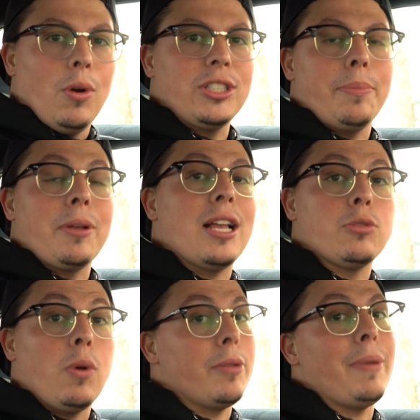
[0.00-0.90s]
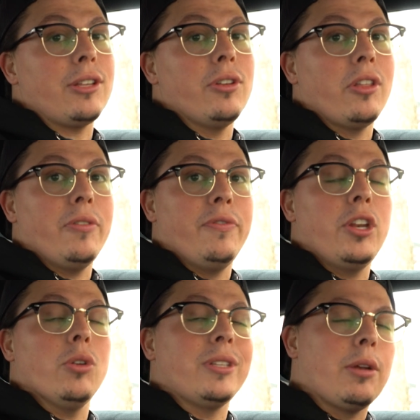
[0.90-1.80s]
What's up guys, welcome back to another
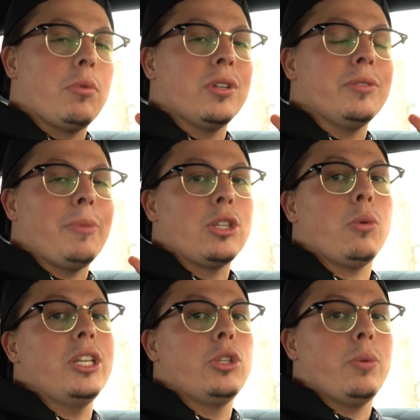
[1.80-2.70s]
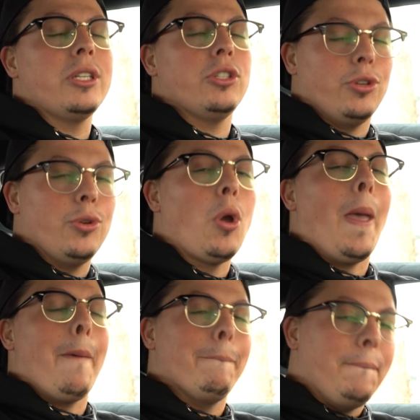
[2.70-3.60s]
video. Today we're in my 2022
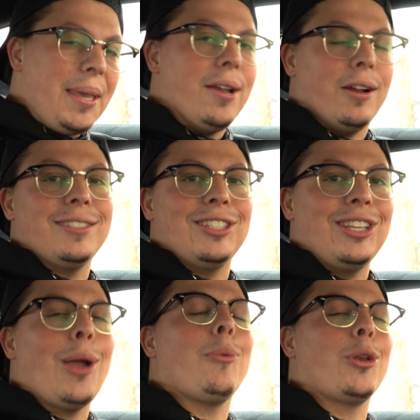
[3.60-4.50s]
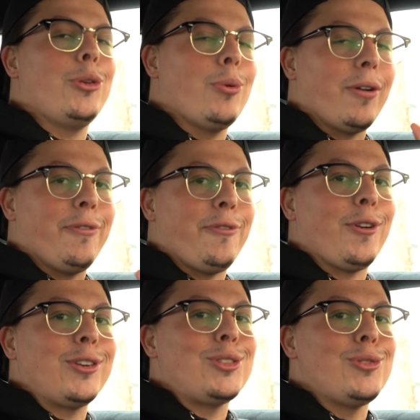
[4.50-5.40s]
BRZ and we're going to do our
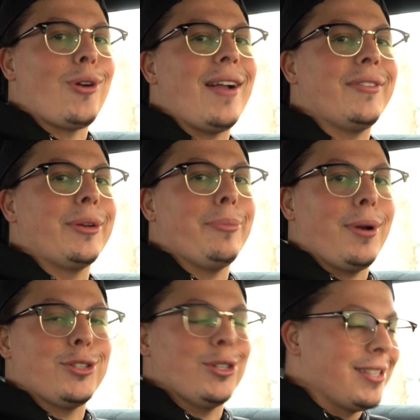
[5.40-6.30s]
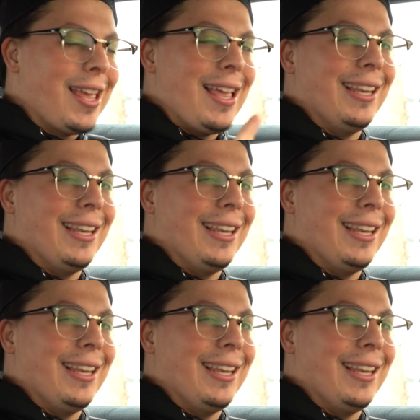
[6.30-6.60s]
first driving impressions.